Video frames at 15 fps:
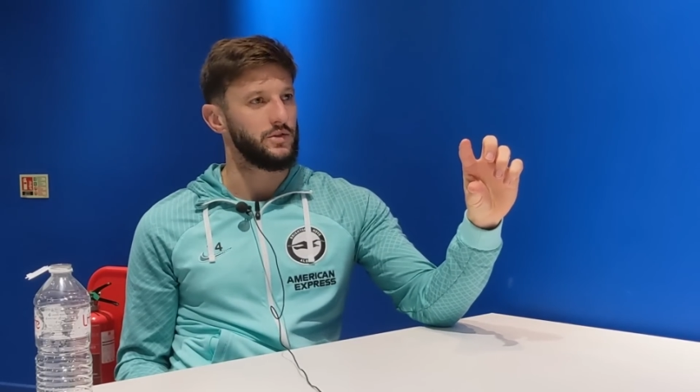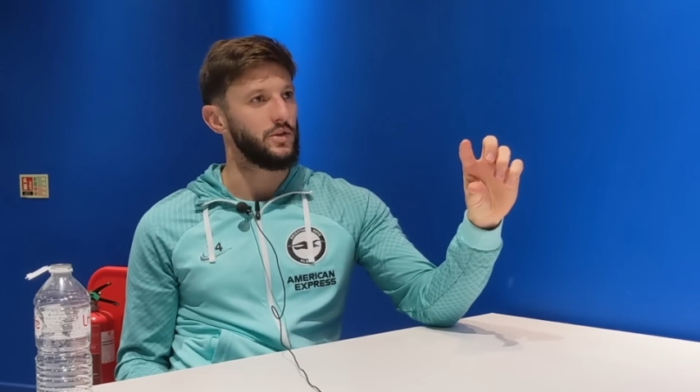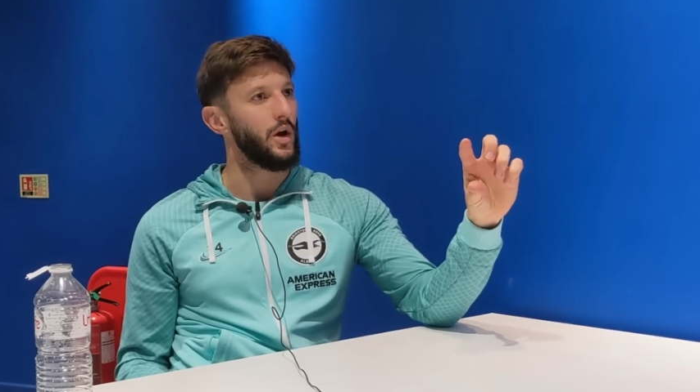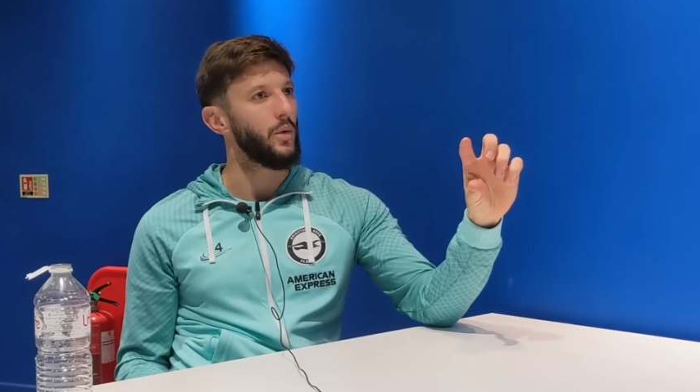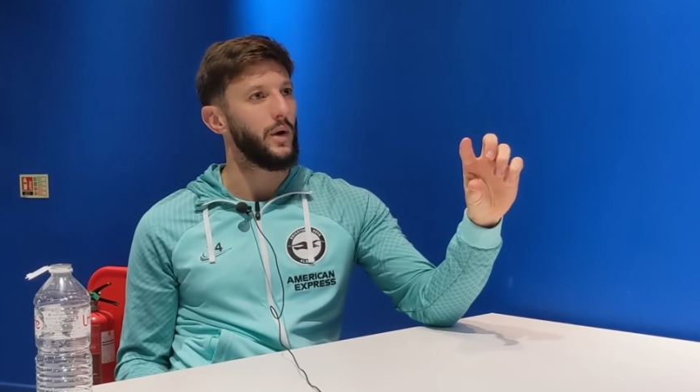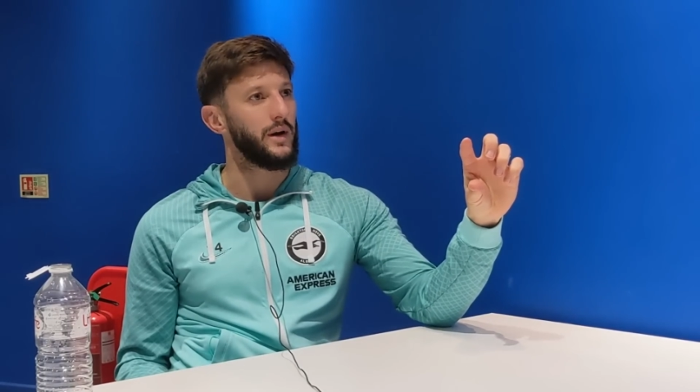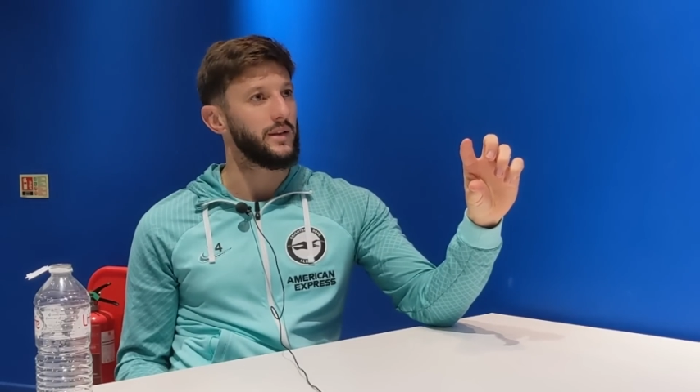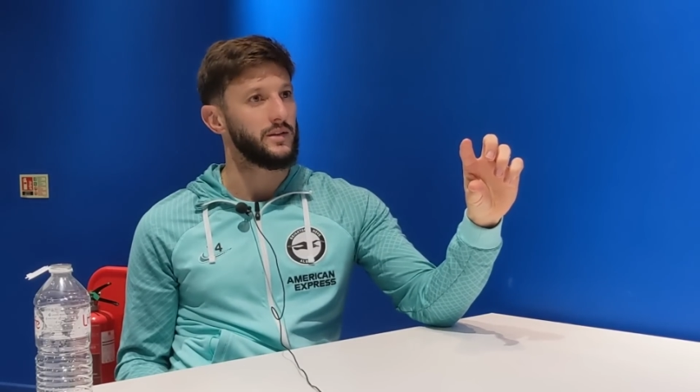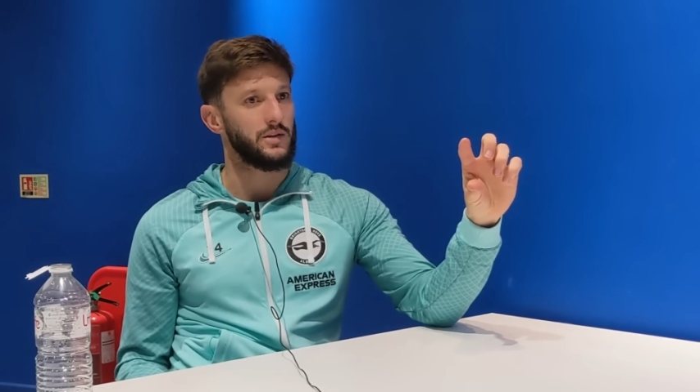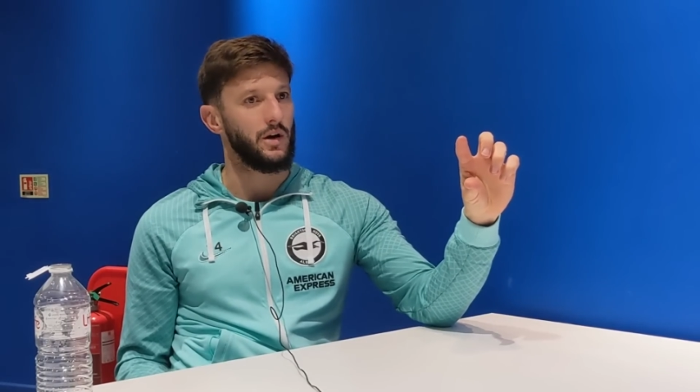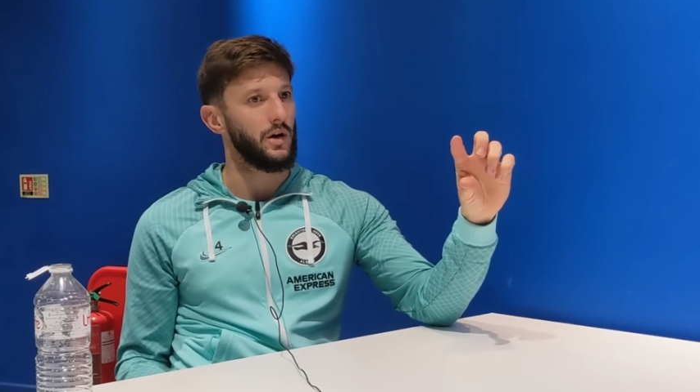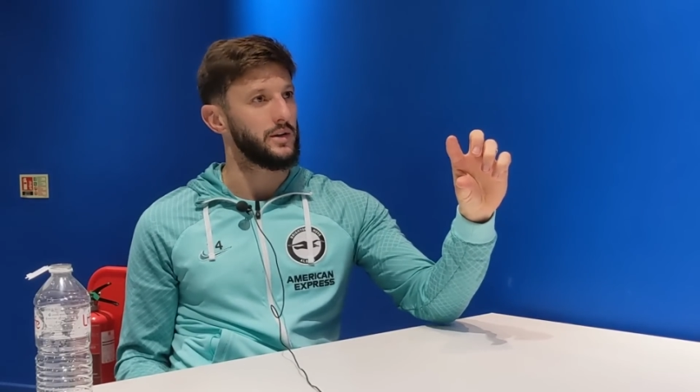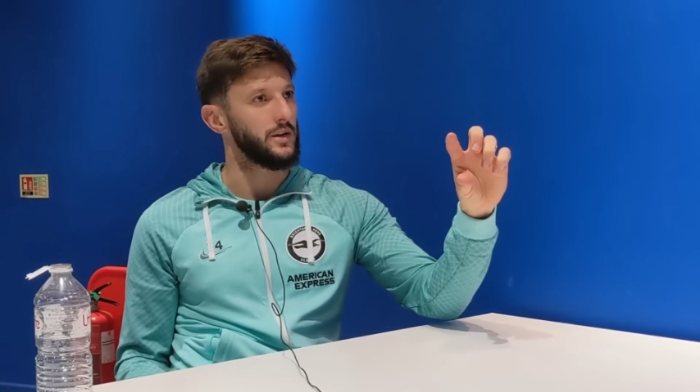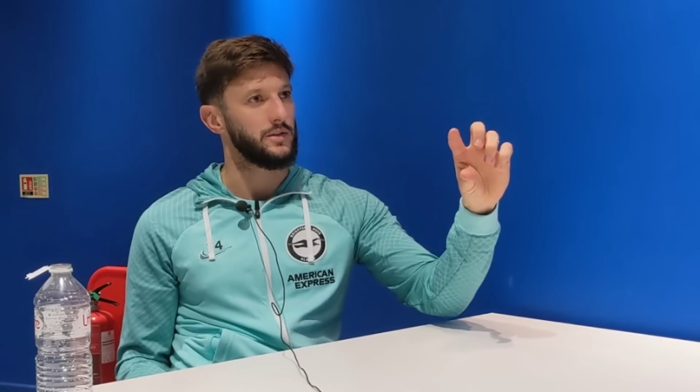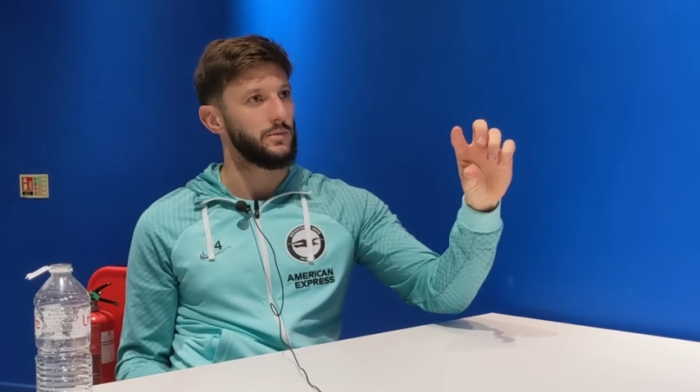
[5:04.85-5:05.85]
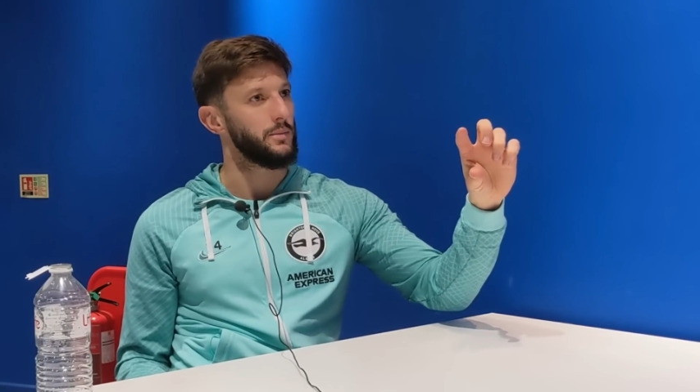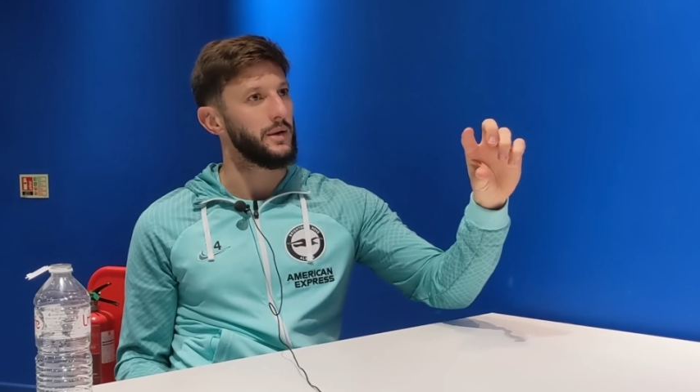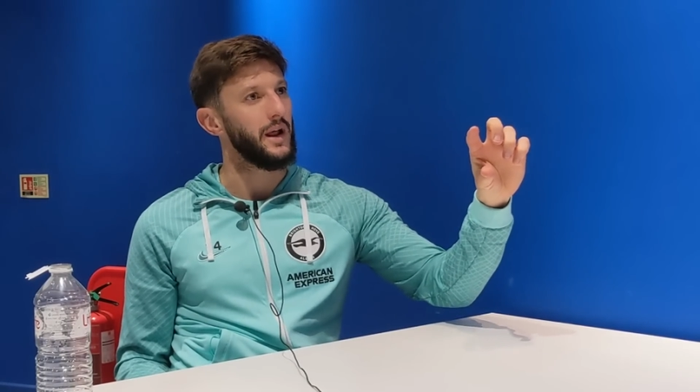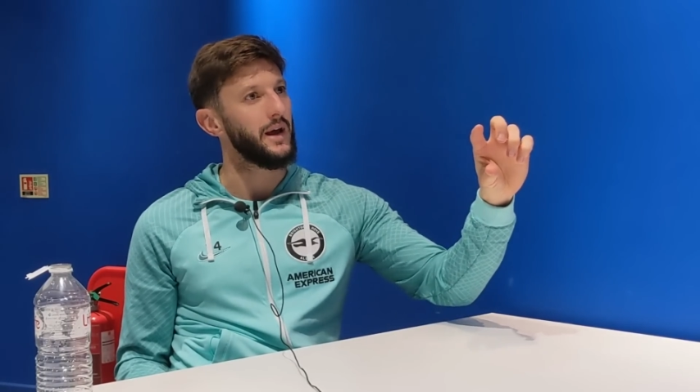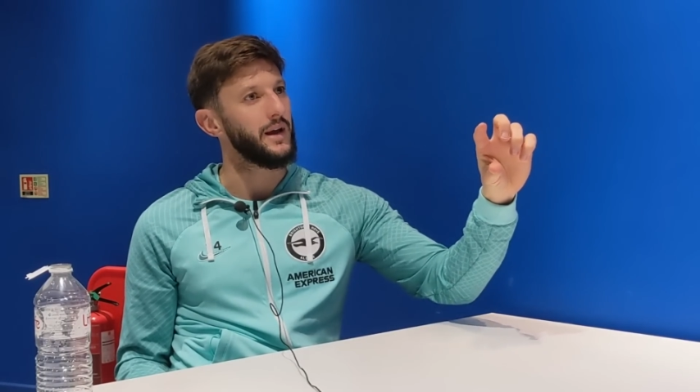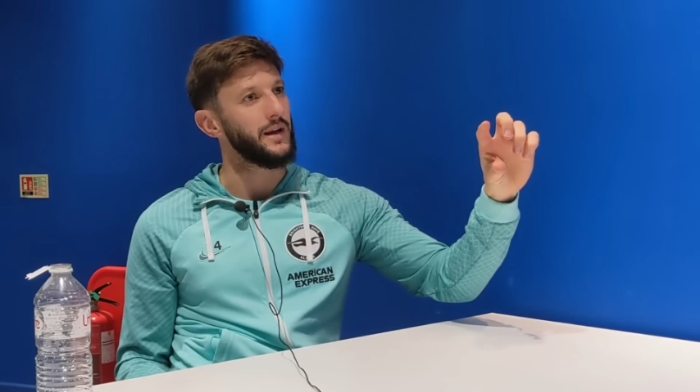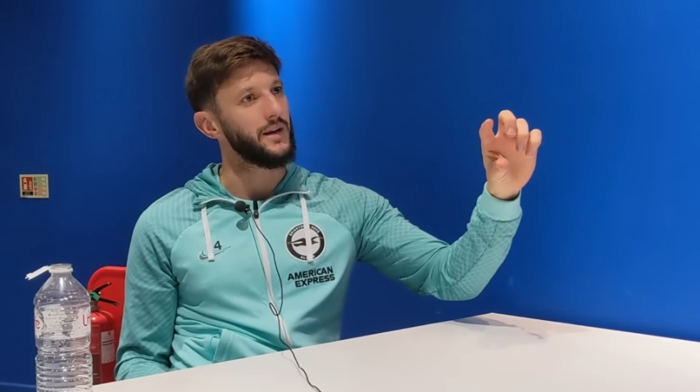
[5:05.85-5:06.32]
no way this guy doesn't
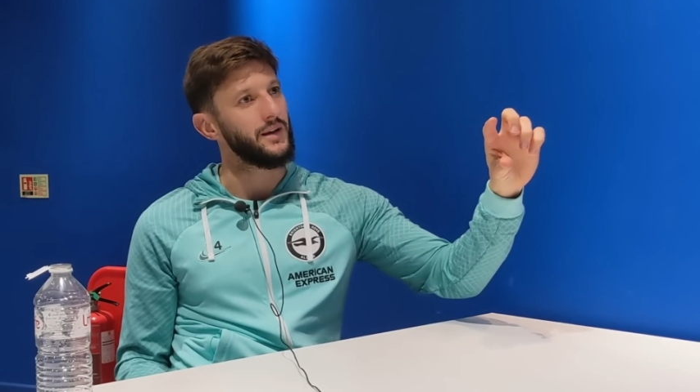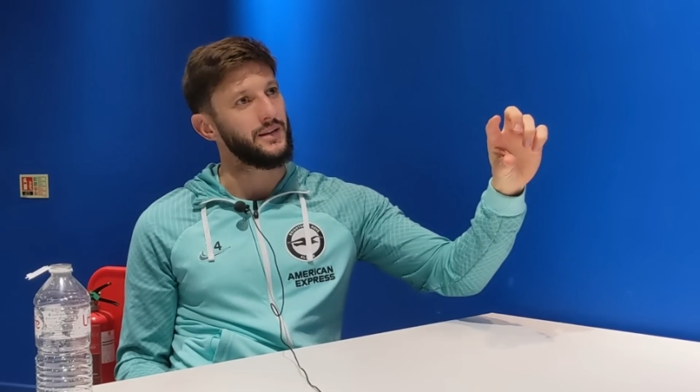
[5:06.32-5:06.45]
play.